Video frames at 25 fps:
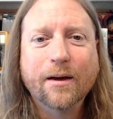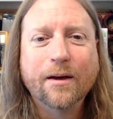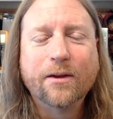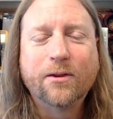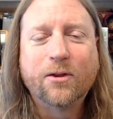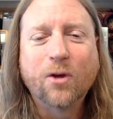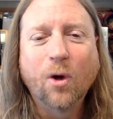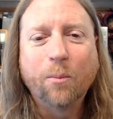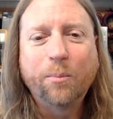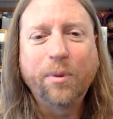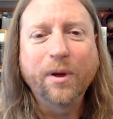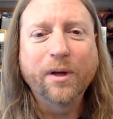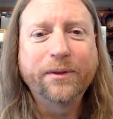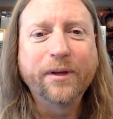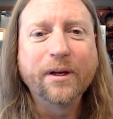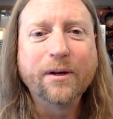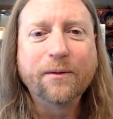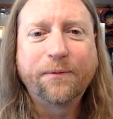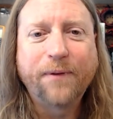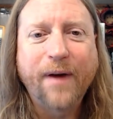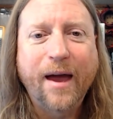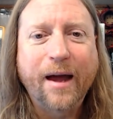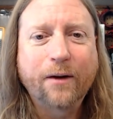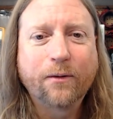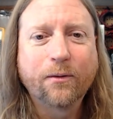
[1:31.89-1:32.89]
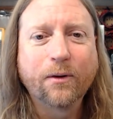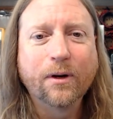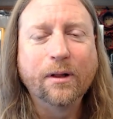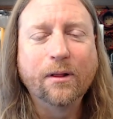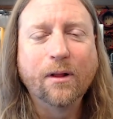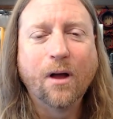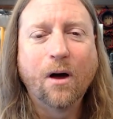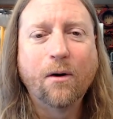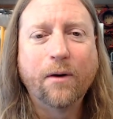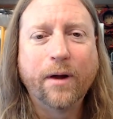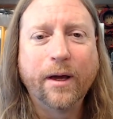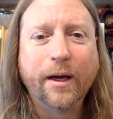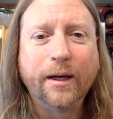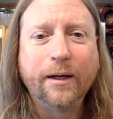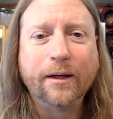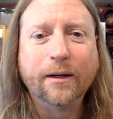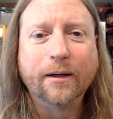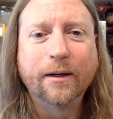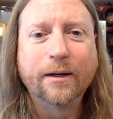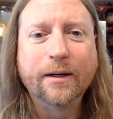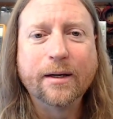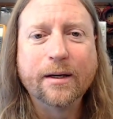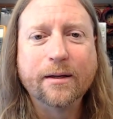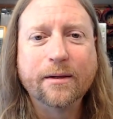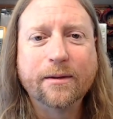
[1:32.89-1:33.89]
So built-in factory loading
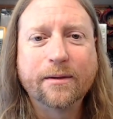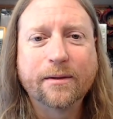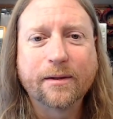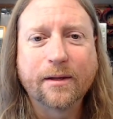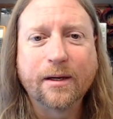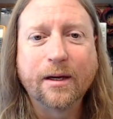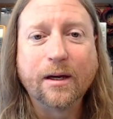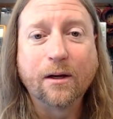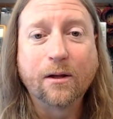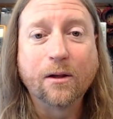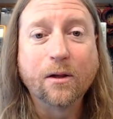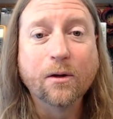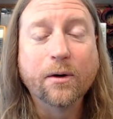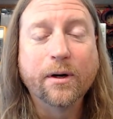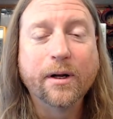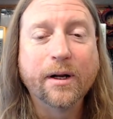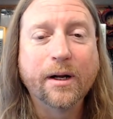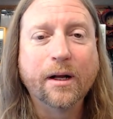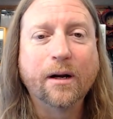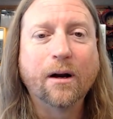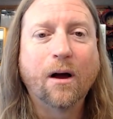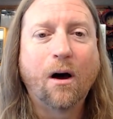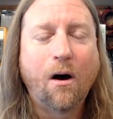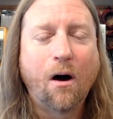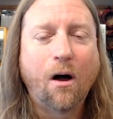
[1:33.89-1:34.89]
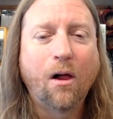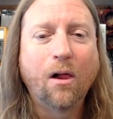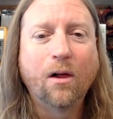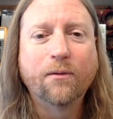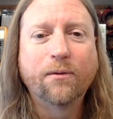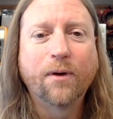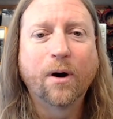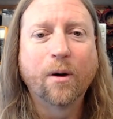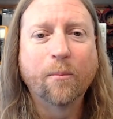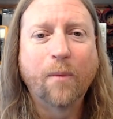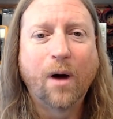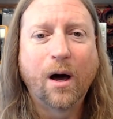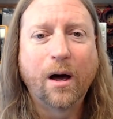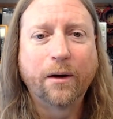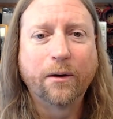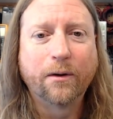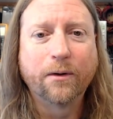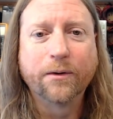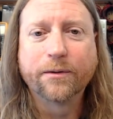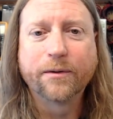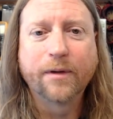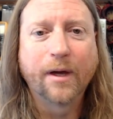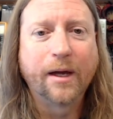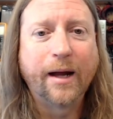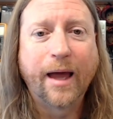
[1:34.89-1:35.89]
is included in all of our
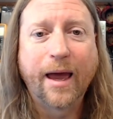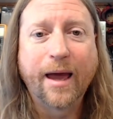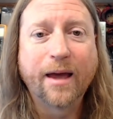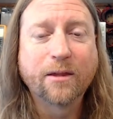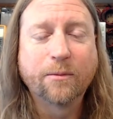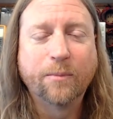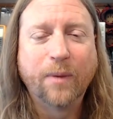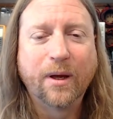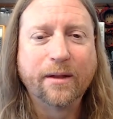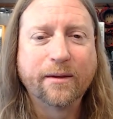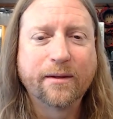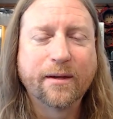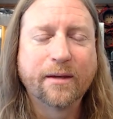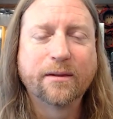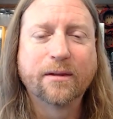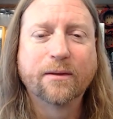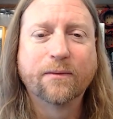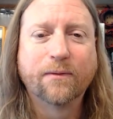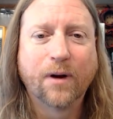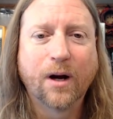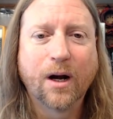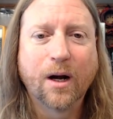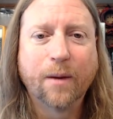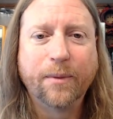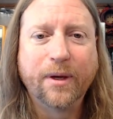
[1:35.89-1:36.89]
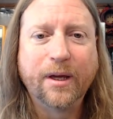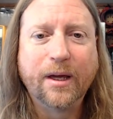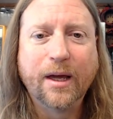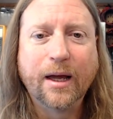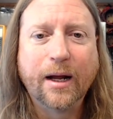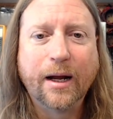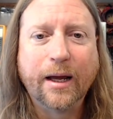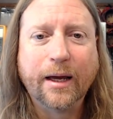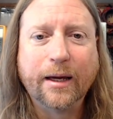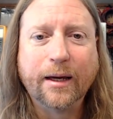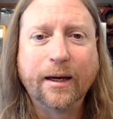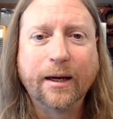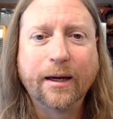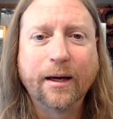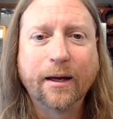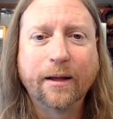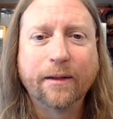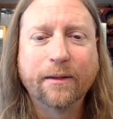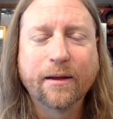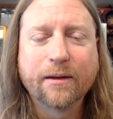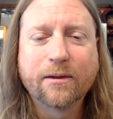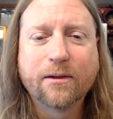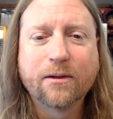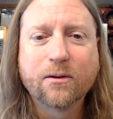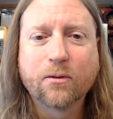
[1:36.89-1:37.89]
models and has been since the very beginning.
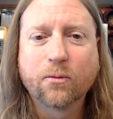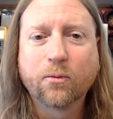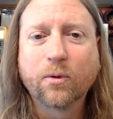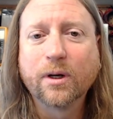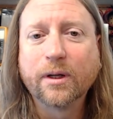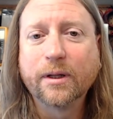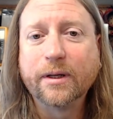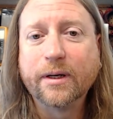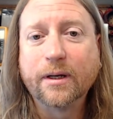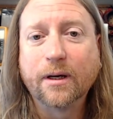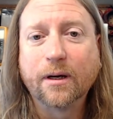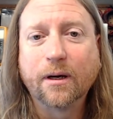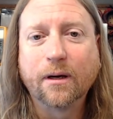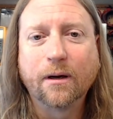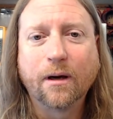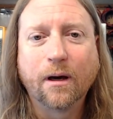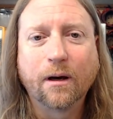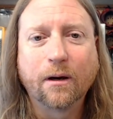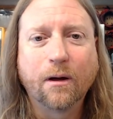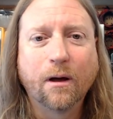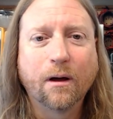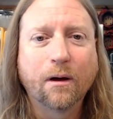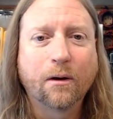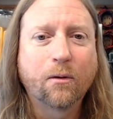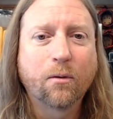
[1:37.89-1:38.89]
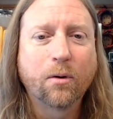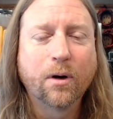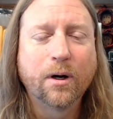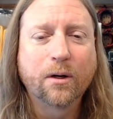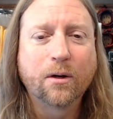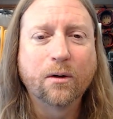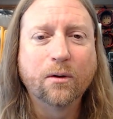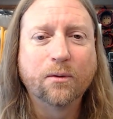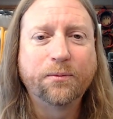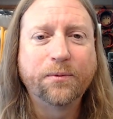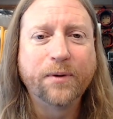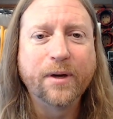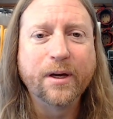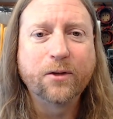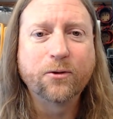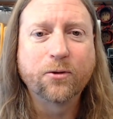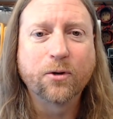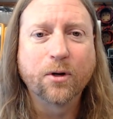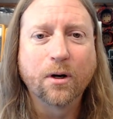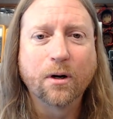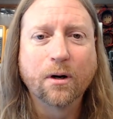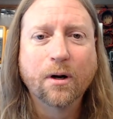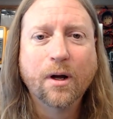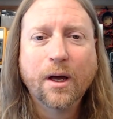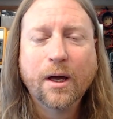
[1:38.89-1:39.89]
And this is really a critical
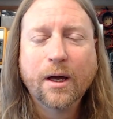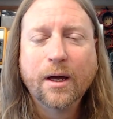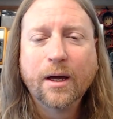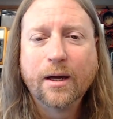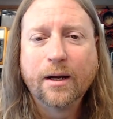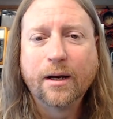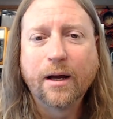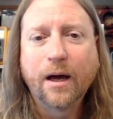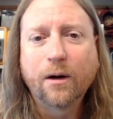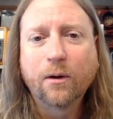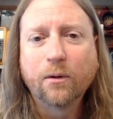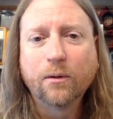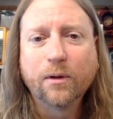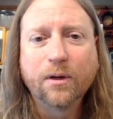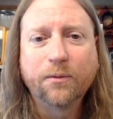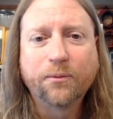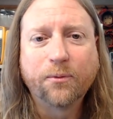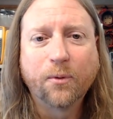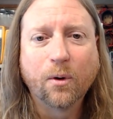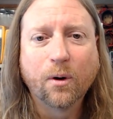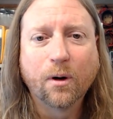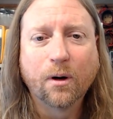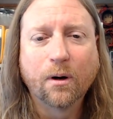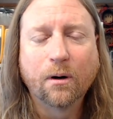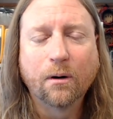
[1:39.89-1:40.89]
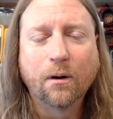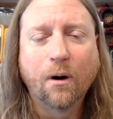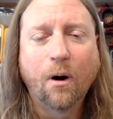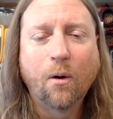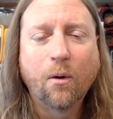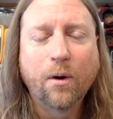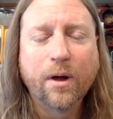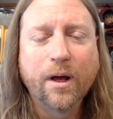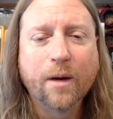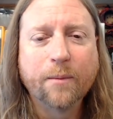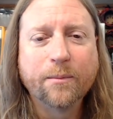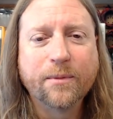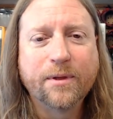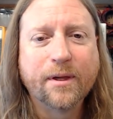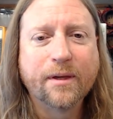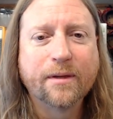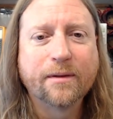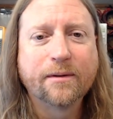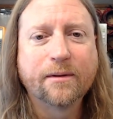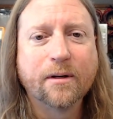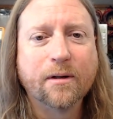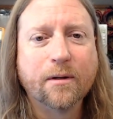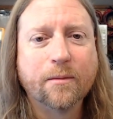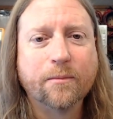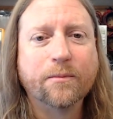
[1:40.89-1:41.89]
feature, not only for OEM
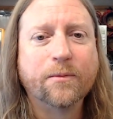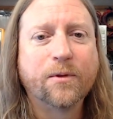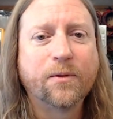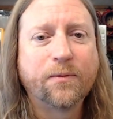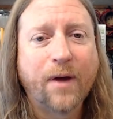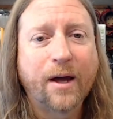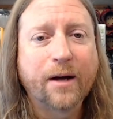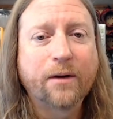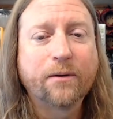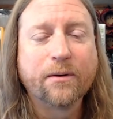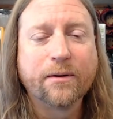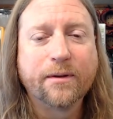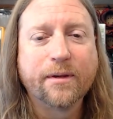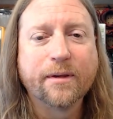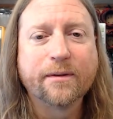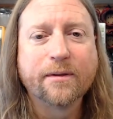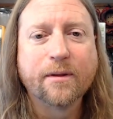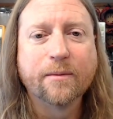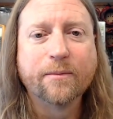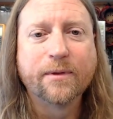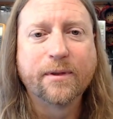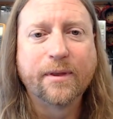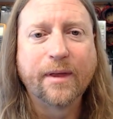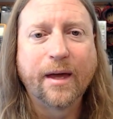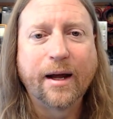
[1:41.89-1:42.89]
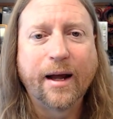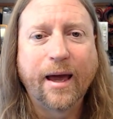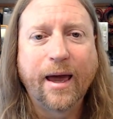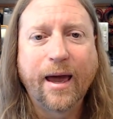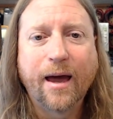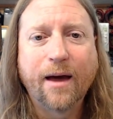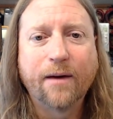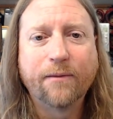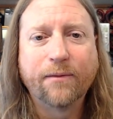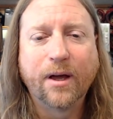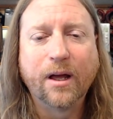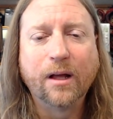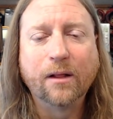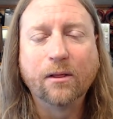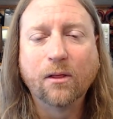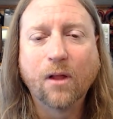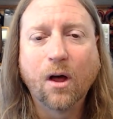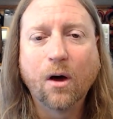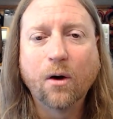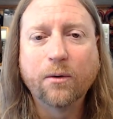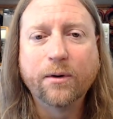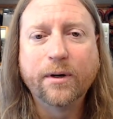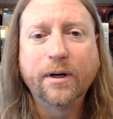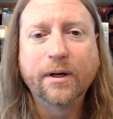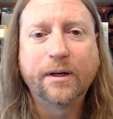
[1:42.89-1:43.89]
systems, factory systems that have a
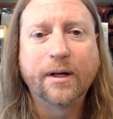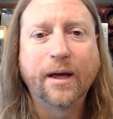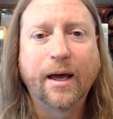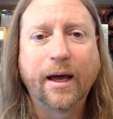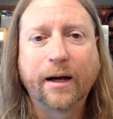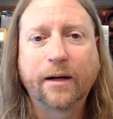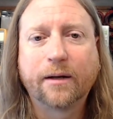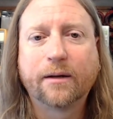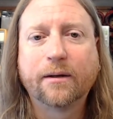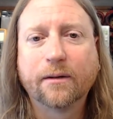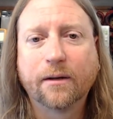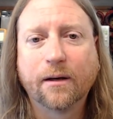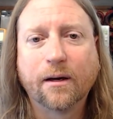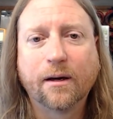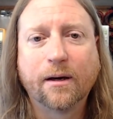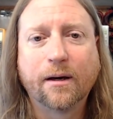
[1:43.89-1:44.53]
load detect